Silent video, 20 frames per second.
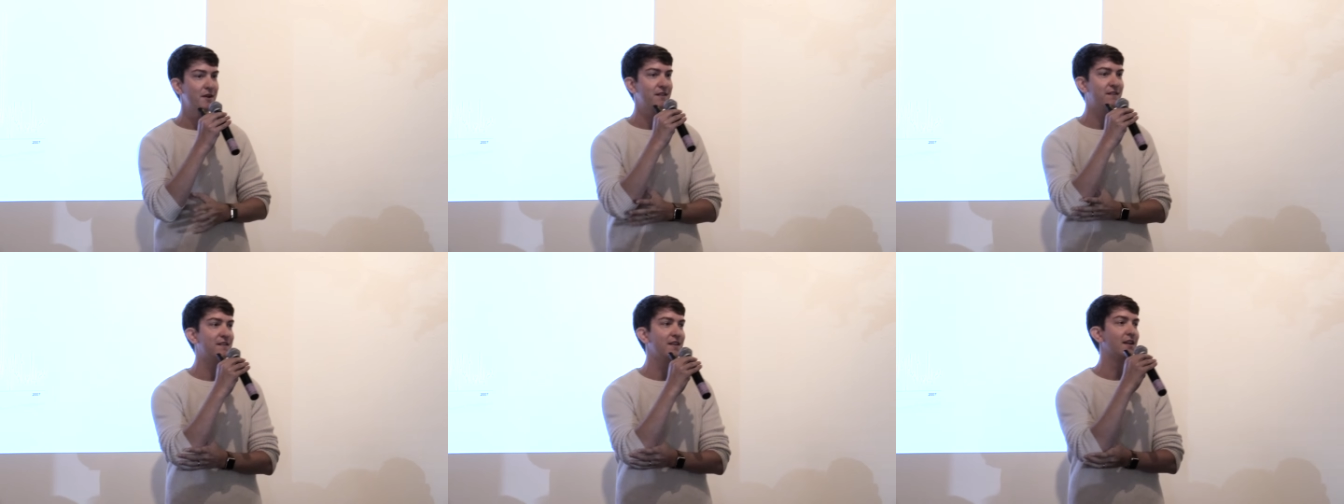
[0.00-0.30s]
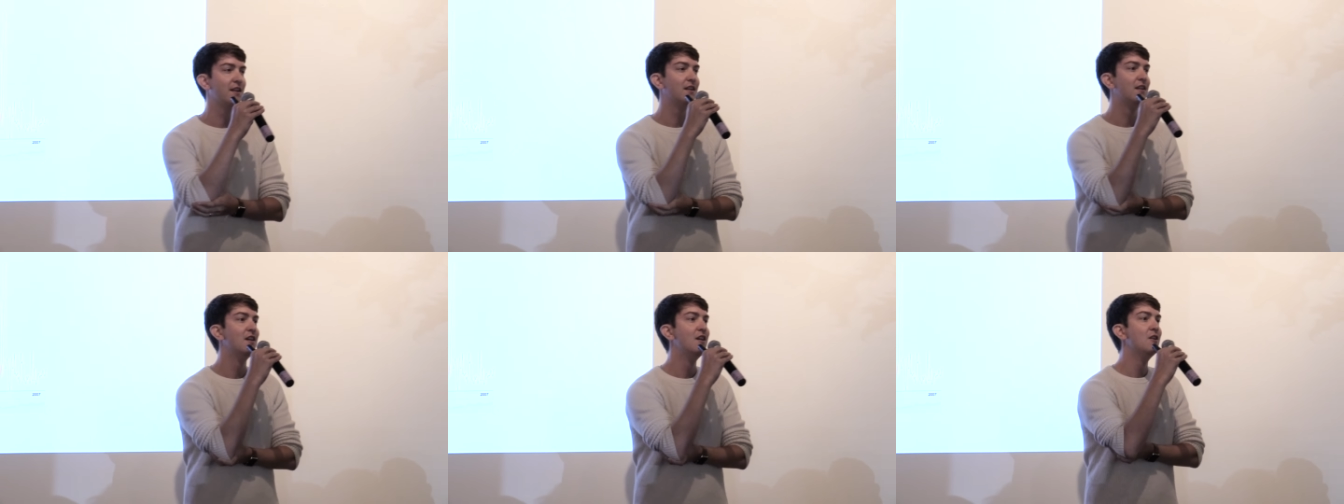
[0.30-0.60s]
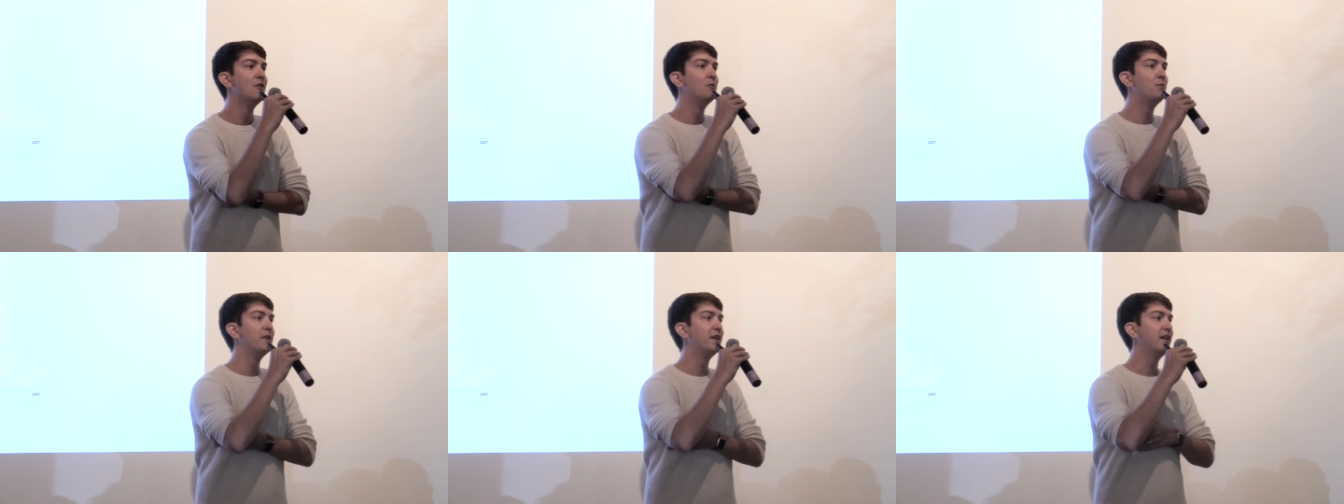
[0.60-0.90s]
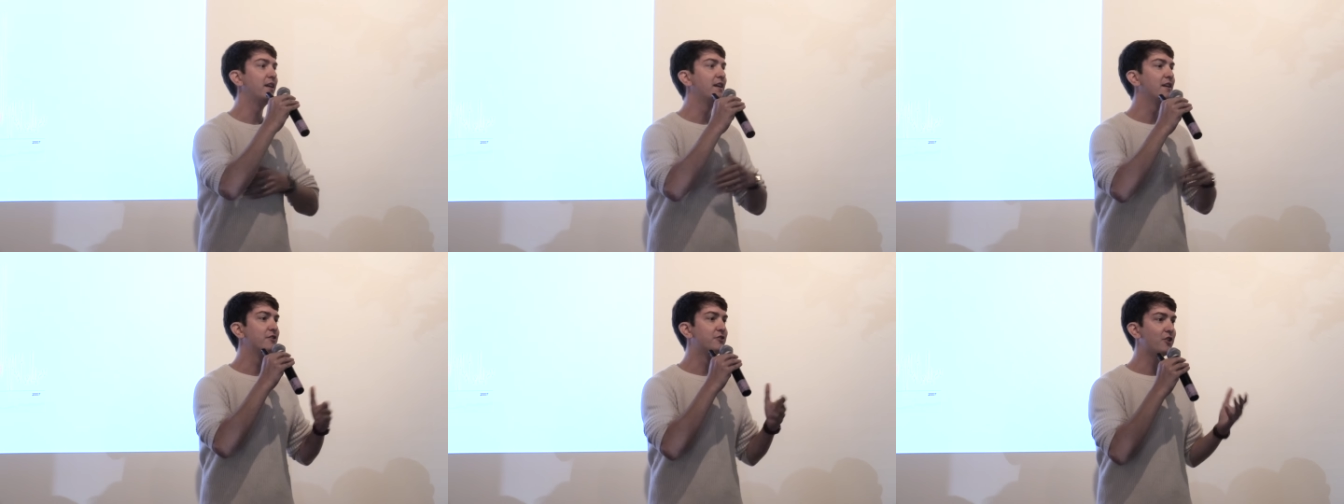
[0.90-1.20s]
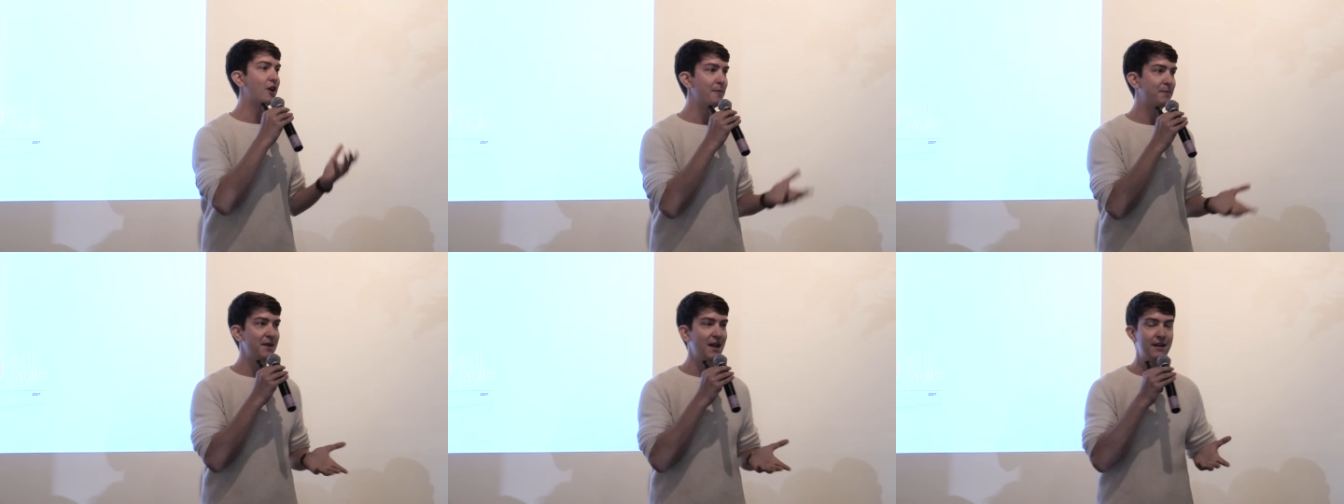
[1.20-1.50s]
months in, we
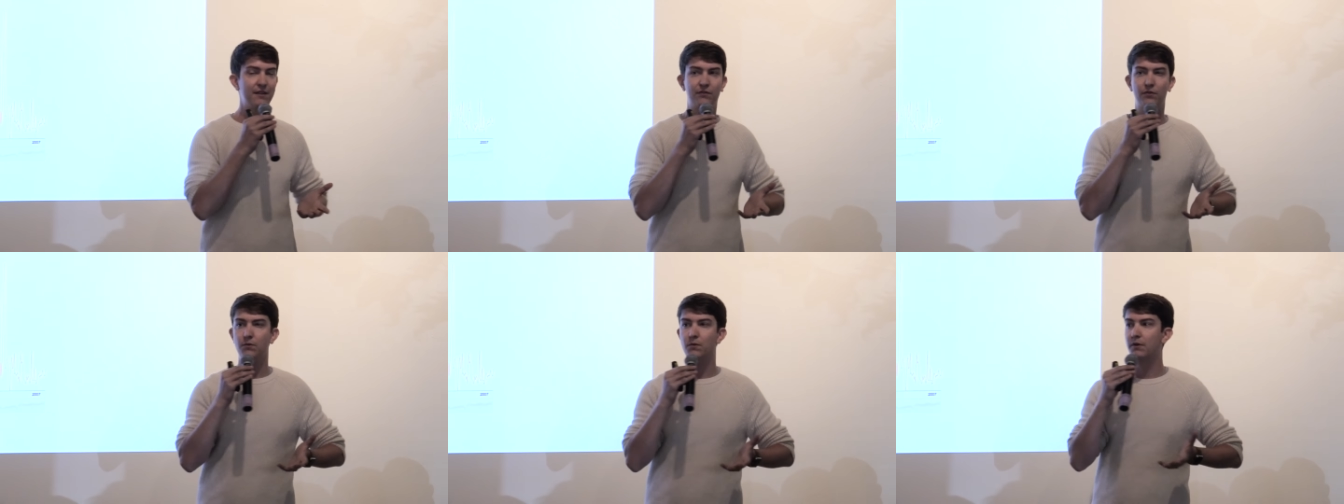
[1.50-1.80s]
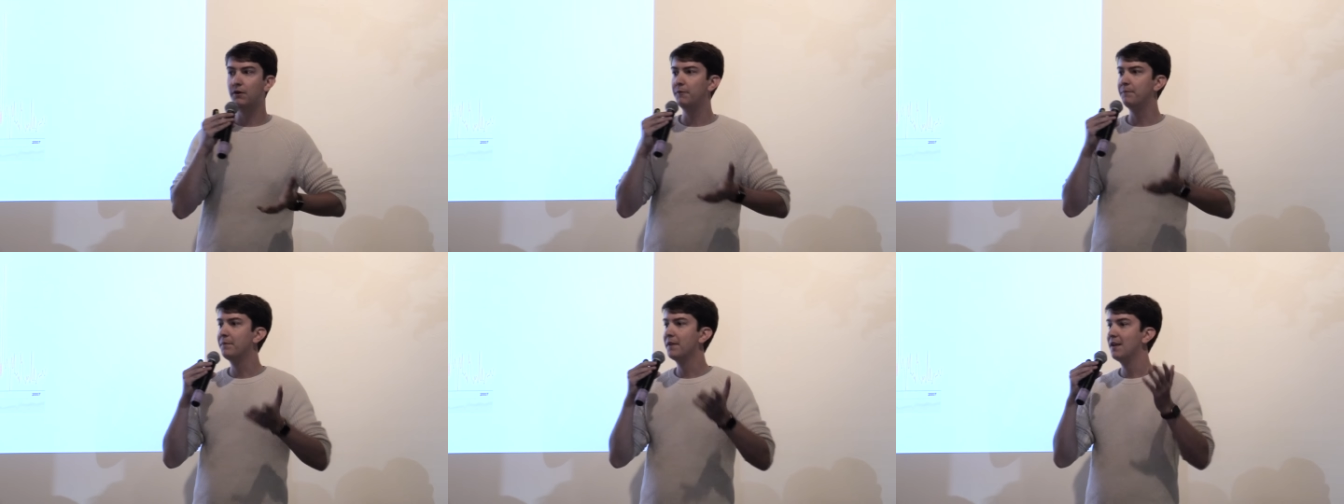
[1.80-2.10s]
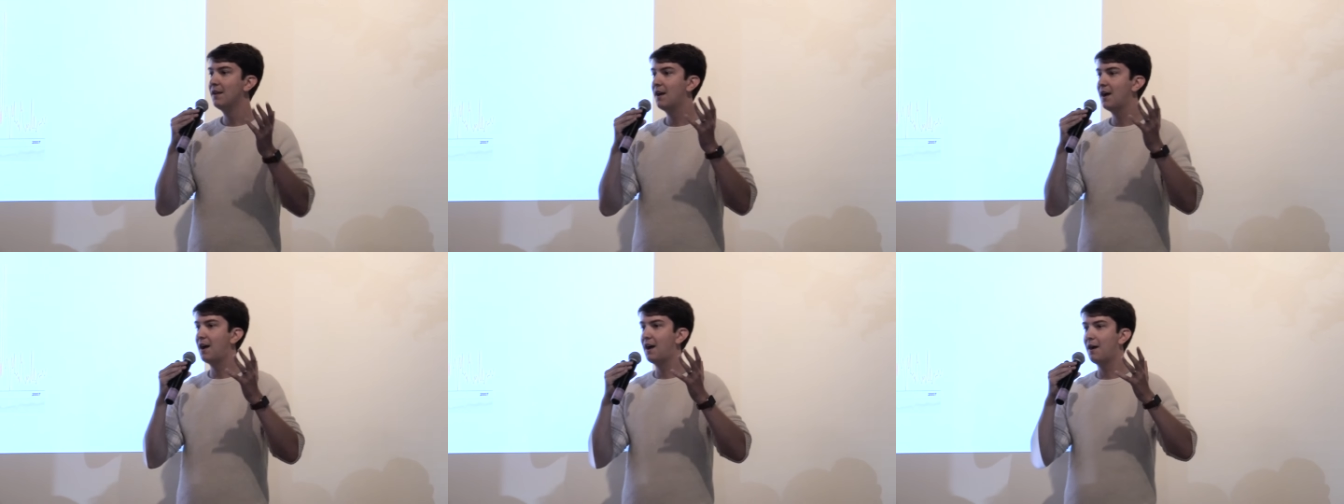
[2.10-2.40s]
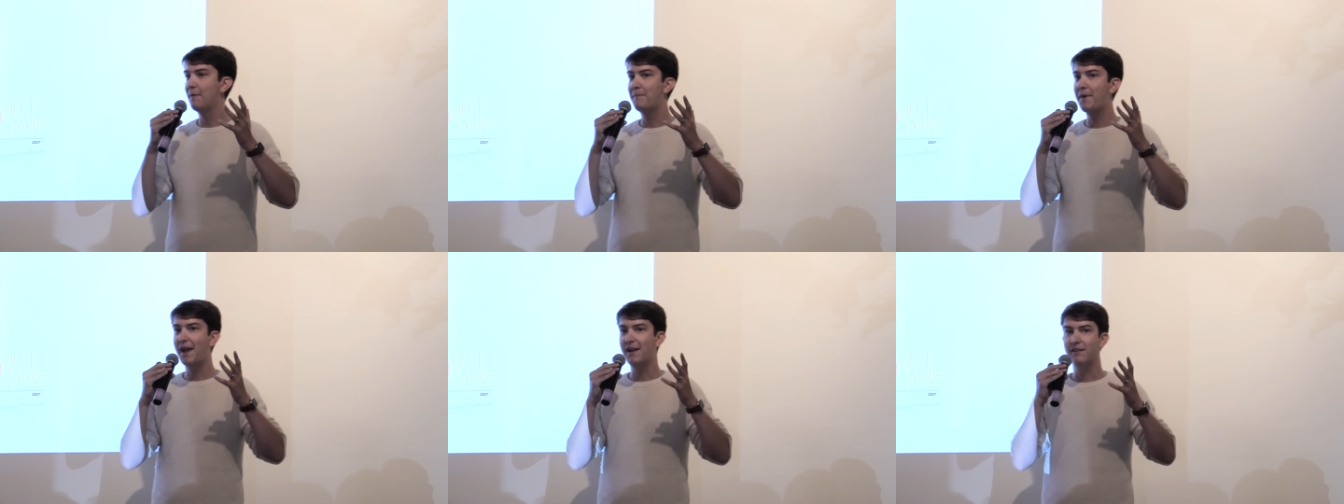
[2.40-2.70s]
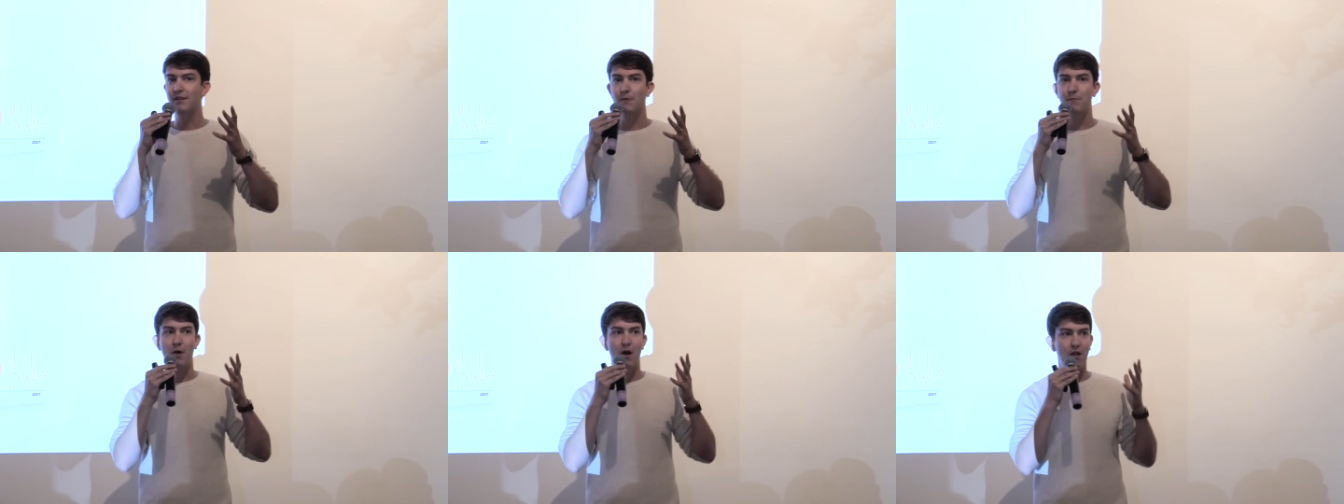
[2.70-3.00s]
dropped out of school,
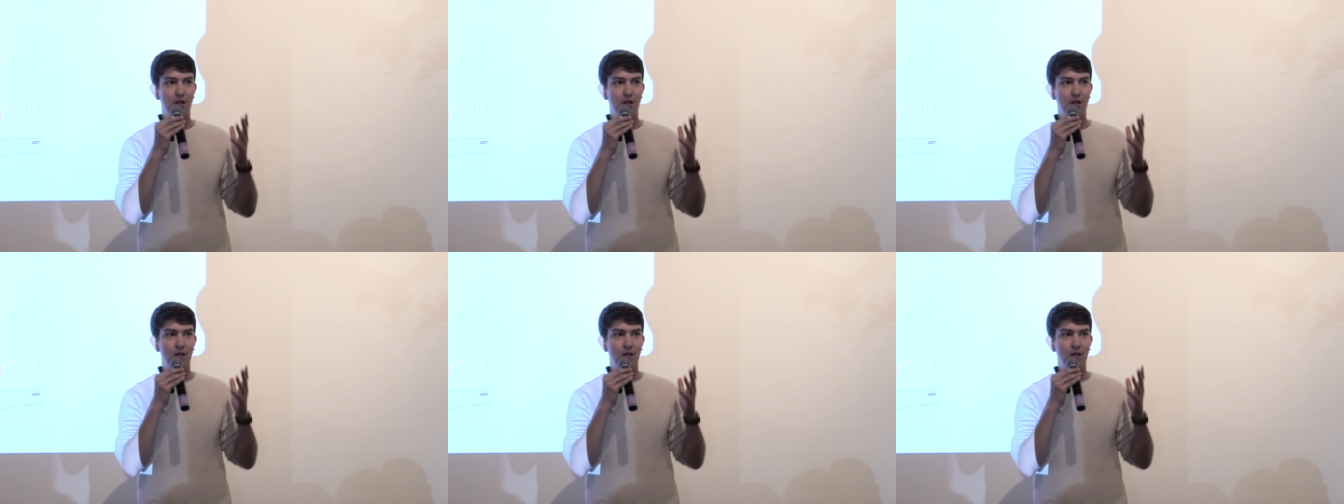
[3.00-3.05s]
packed up